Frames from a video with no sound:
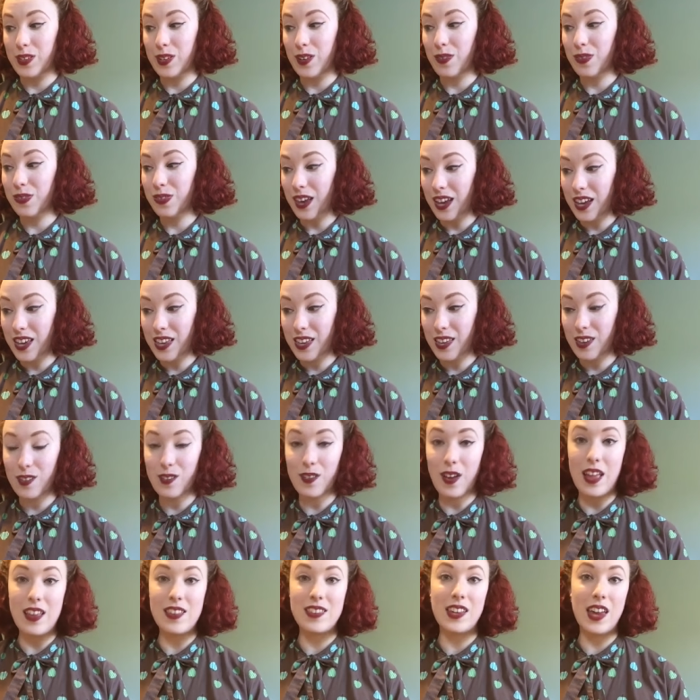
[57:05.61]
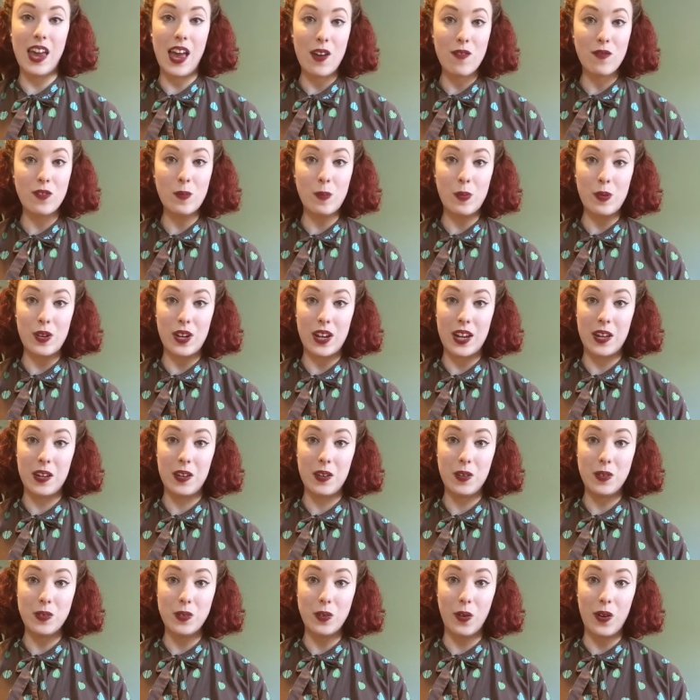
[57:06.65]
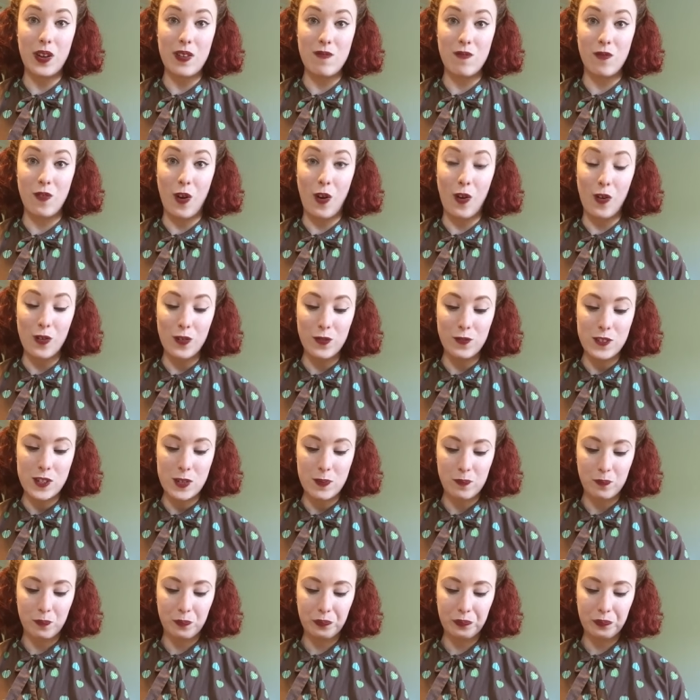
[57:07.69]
So thank you to everybody who got involved.